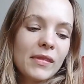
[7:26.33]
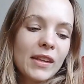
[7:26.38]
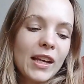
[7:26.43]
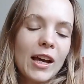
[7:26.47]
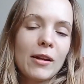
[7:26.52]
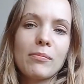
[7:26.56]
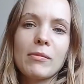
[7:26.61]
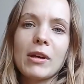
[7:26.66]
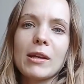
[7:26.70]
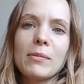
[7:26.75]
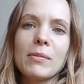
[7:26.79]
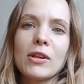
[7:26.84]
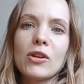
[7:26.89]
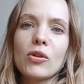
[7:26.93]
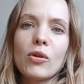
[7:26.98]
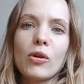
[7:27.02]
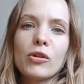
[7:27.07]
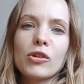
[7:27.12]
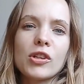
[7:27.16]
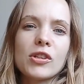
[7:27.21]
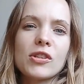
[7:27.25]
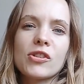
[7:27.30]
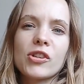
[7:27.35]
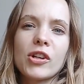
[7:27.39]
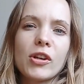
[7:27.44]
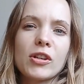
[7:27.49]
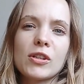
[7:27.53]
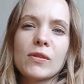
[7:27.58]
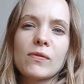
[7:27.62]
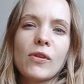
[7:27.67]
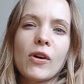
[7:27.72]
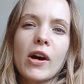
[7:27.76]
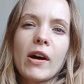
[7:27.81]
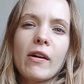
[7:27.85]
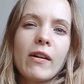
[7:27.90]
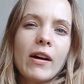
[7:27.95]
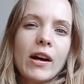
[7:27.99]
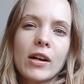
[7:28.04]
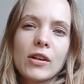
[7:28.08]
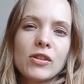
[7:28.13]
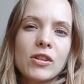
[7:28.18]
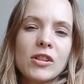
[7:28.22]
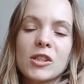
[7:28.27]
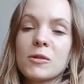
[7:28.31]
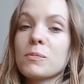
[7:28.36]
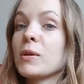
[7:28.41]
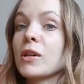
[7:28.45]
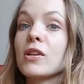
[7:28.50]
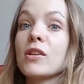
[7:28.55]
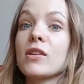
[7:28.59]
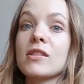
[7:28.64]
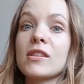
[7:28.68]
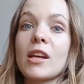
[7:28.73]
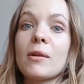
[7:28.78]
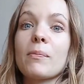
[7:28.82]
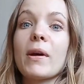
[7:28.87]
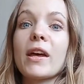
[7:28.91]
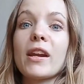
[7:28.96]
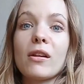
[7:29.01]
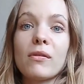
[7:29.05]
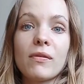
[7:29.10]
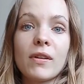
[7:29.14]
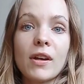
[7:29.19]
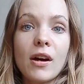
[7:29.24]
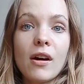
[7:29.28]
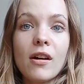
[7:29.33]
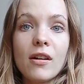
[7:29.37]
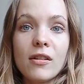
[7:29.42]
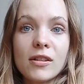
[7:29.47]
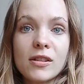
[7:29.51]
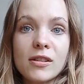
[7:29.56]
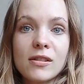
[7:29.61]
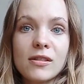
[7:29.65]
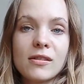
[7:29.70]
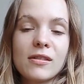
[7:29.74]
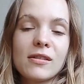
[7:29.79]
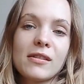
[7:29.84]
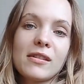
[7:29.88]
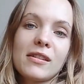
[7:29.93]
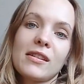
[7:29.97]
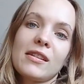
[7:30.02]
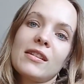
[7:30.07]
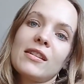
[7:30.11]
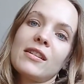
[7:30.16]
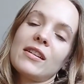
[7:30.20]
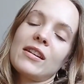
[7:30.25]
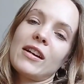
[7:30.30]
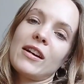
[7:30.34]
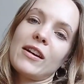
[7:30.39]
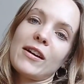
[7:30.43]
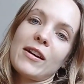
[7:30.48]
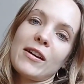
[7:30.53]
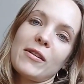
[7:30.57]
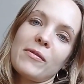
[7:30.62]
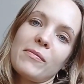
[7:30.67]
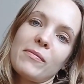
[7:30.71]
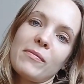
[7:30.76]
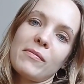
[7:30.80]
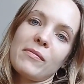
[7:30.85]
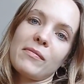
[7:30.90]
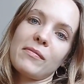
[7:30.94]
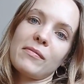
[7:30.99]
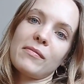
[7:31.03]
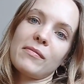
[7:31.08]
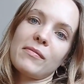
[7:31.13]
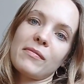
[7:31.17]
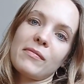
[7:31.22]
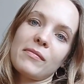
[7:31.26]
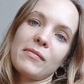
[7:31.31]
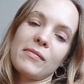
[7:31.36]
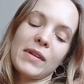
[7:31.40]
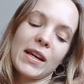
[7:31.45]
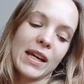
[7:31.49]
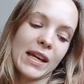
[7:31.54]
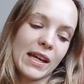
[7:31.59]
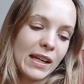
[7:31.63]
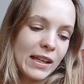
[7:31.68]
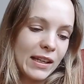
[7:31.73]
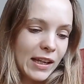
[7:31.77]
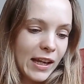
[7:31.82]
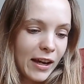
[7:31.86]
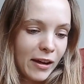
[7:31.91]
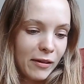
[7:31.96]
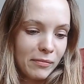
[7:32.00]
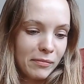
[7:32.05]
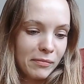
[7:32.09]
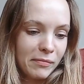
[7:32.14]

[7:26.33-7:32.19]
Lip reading: and maybe not just justify our actions because they benefit us. And yeah.